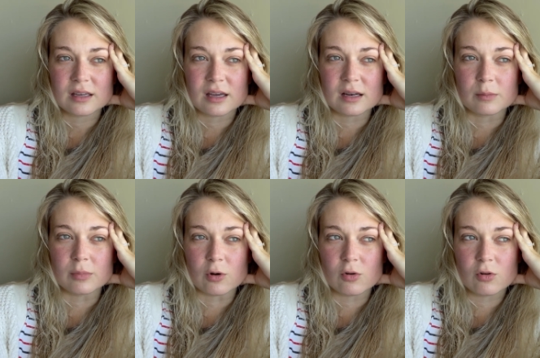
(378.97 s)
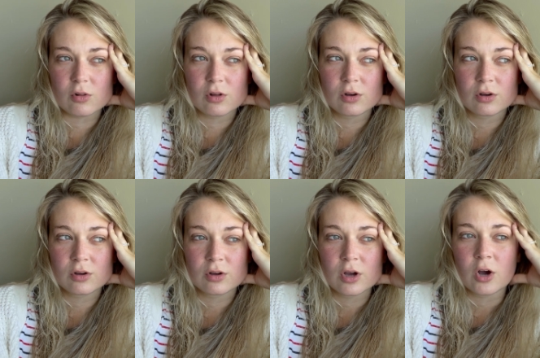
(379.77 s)
and a bowl,
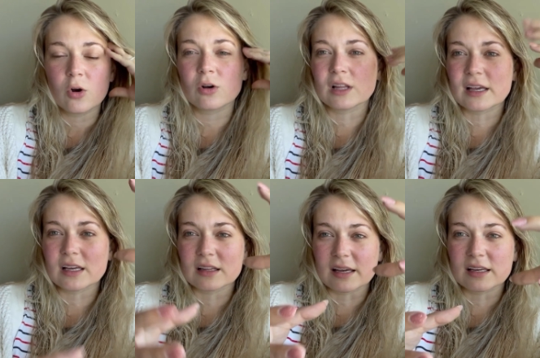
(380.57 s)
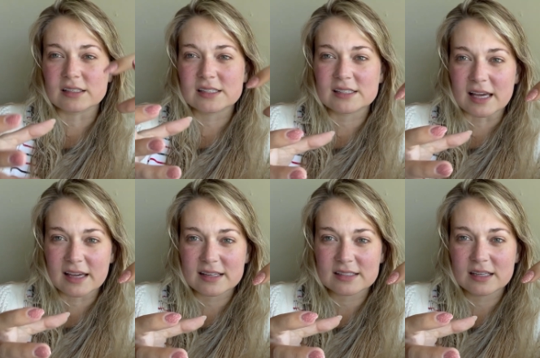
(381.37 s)
or like a
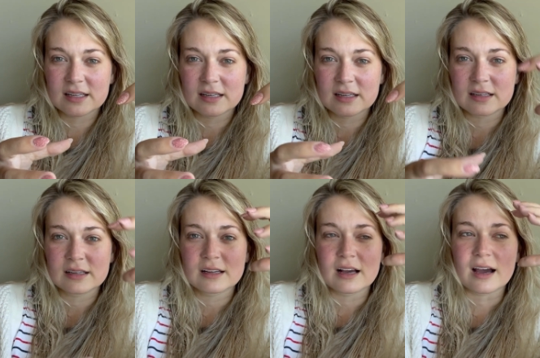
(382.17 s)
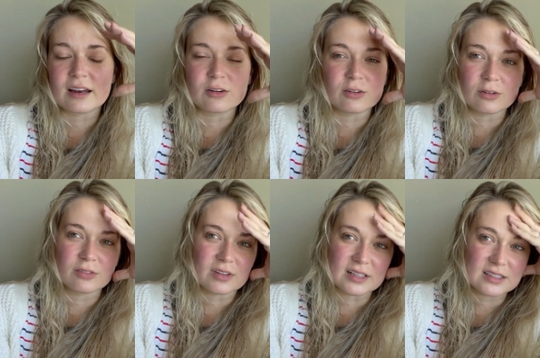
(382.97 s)
set. I don't know
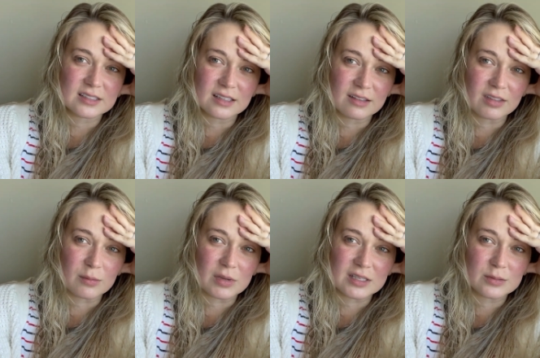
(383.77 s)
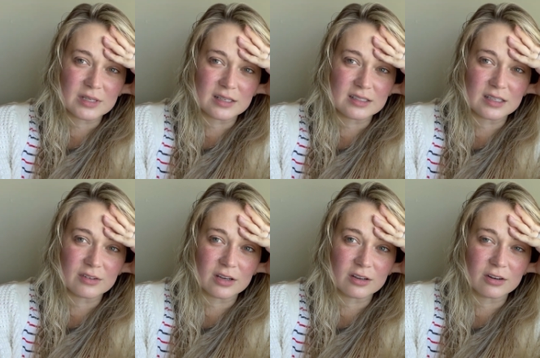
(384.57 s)
if that makes me a
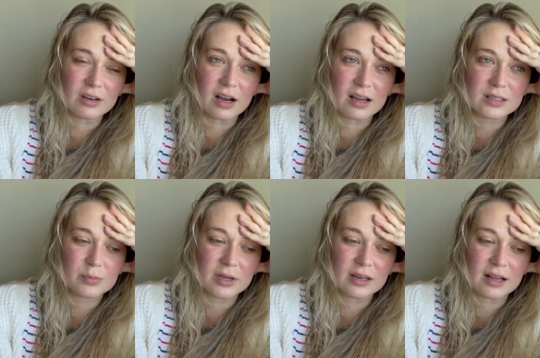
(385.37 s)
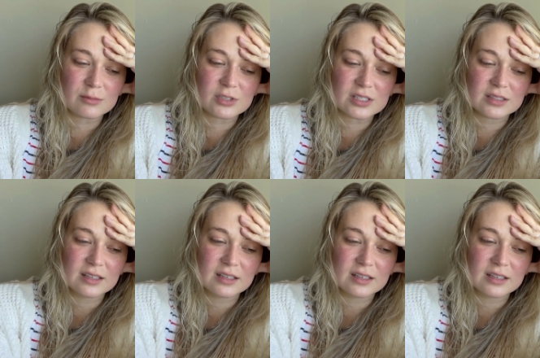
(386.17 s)
diva or not, but I'm just